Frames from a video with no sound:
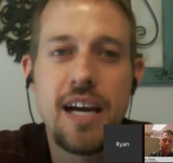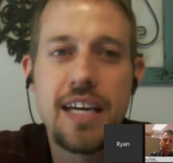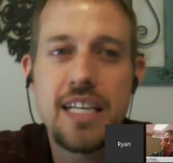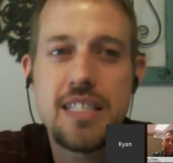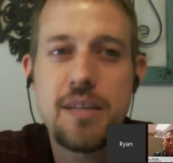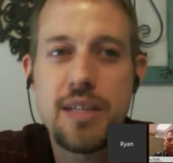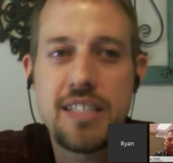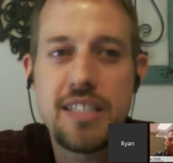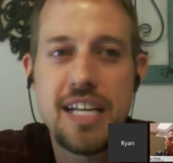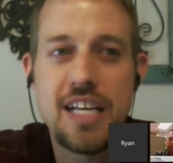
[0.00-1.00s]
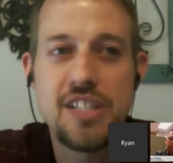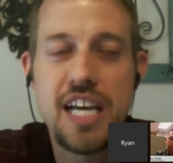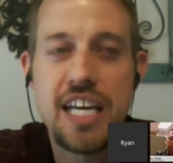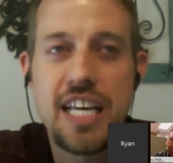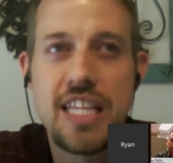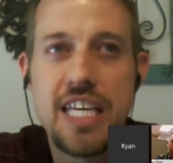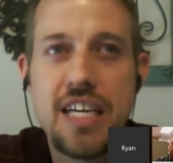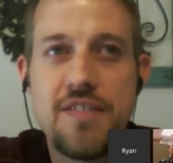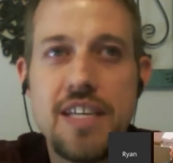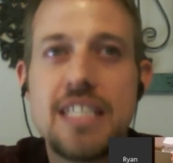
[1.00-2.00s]
guess the best analogy I can think
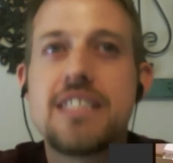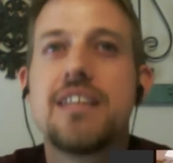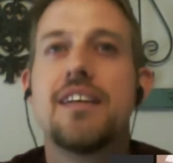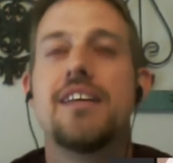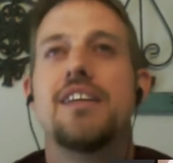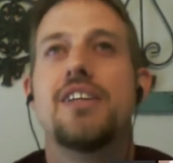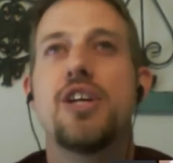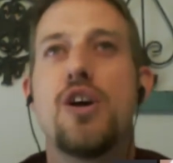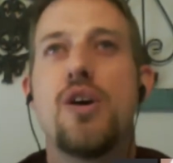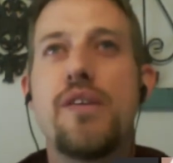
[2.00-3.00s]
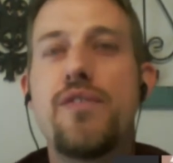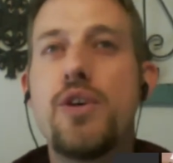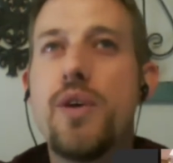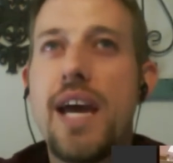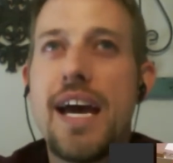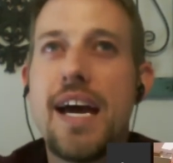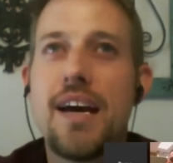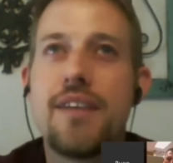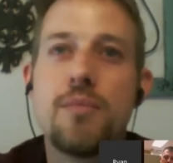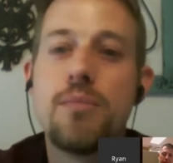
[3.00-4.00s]
of is, if you
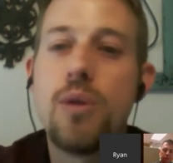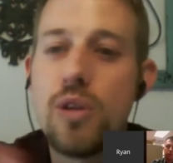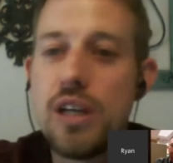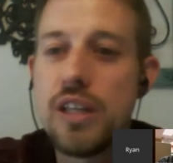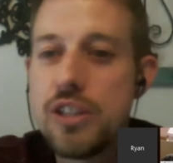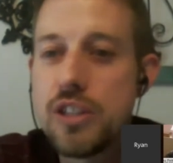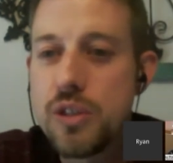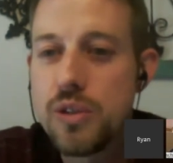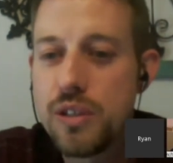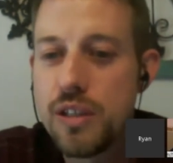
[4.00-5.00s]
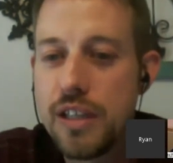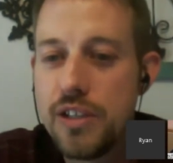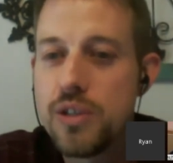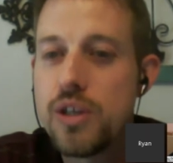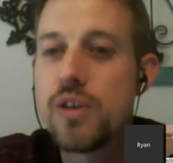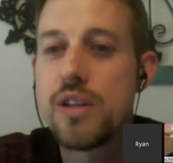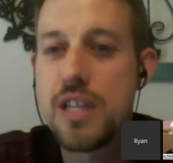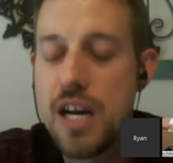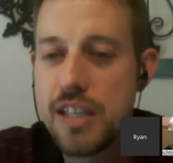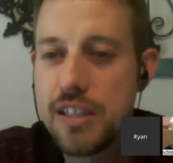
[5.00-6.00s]
have a mole on your shoulder and you go to the
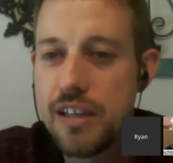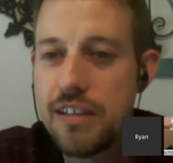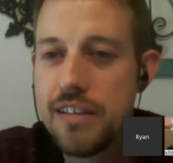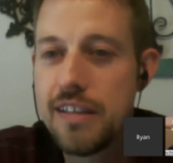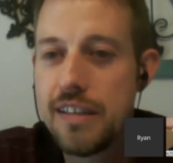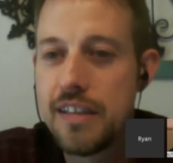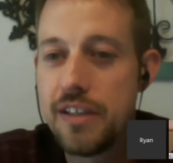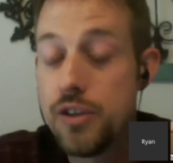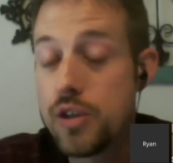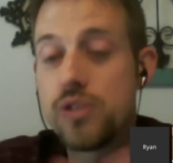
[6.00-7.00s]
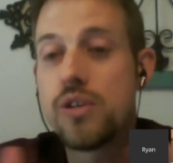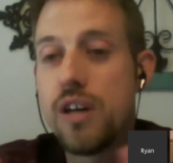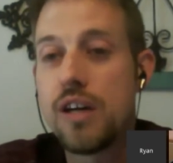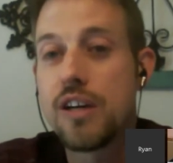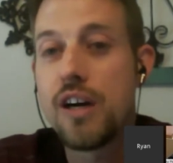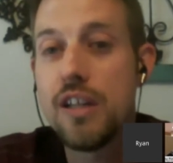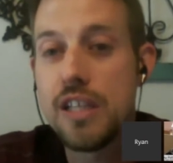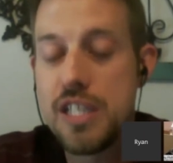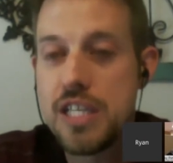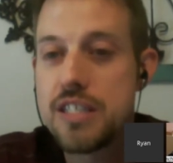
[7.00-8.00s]
doctor and you go to an
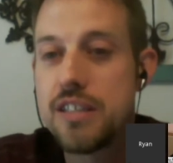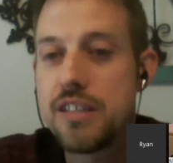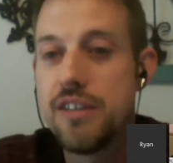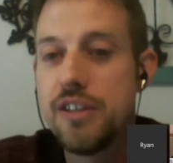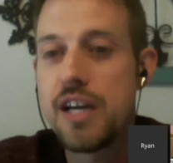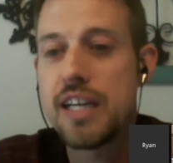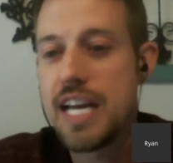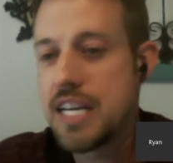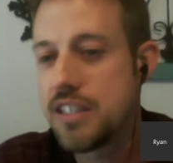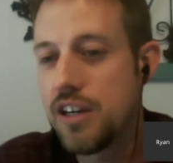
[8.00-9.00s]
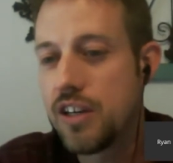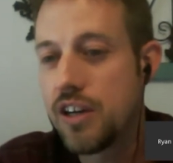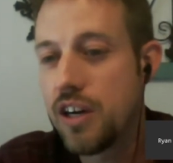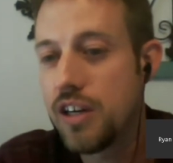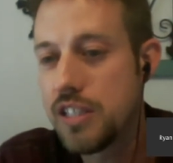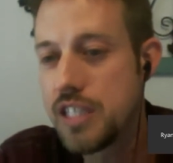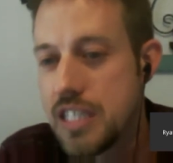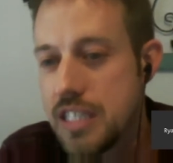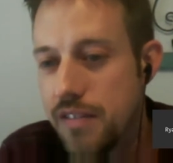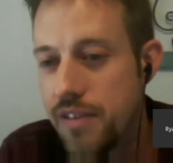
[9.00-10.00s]
oncologist, you're not going to ask the
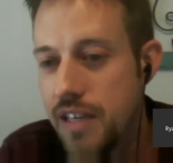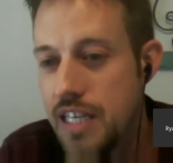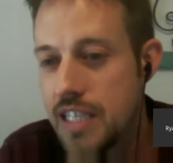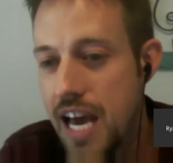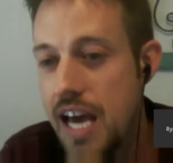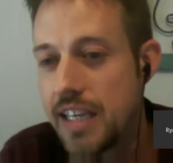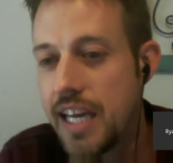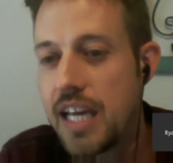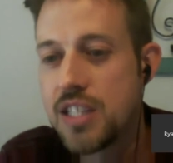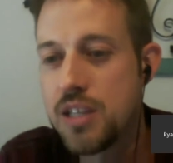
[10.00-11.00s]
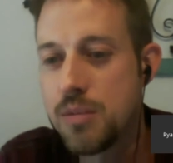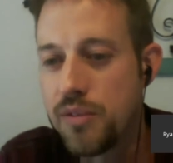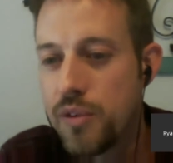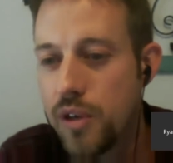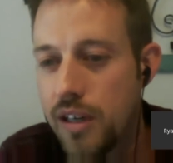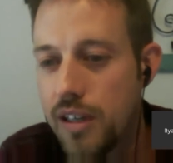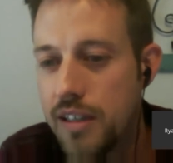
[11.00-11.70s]
oncologist if he's had cancer before,